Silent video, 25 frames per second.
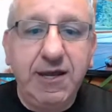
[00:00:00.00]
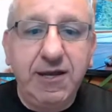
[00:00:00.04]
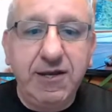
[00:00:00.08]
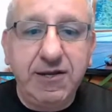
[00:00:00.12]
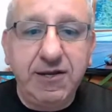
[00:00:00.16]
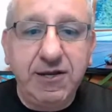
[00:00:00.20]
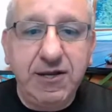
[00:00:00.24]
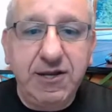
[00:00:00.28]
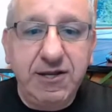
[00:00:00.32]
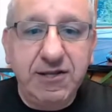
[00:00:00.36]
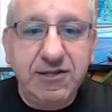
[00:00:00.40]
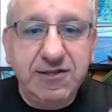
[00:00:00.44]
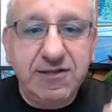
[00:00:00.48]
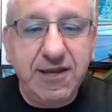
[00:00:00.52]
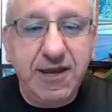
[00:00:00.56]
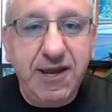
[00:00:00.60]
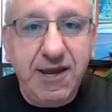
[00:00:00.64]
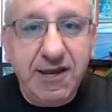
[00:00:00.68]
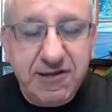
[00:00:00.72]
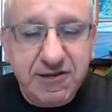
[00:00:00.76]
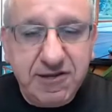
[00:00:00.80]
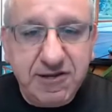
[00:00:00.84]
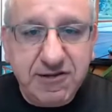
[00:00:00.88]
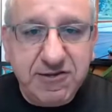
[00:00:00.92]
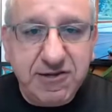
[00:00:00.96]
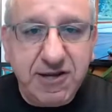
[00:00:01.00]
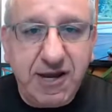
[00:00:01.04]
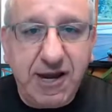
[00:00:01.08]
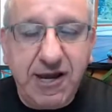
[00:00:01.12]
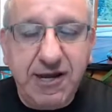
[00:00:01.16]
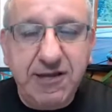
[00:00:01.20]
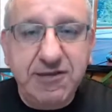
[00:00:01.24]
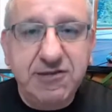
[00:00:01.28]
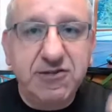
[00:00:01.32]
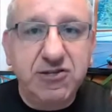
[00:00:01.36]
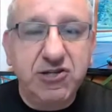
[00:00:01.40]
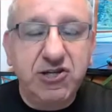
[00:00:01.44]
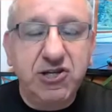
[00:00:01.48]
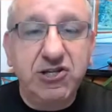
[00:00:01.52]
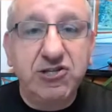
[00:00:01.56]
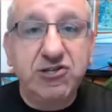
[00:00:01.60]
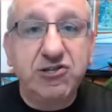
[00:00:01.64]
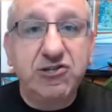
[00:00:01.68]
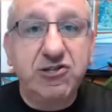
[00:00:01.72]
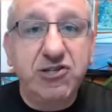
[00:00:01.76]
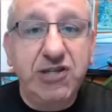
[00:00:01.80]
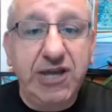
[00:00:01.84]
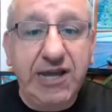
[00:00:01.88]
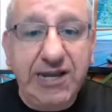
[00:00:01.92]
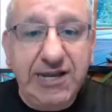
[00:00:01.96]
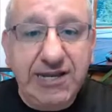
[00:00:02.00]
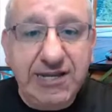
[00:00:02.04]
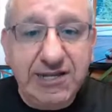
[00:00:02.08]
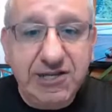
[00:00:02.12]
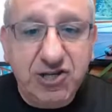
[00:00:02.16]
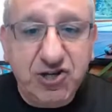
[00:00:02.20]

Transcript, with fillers: needs exercise, needs daily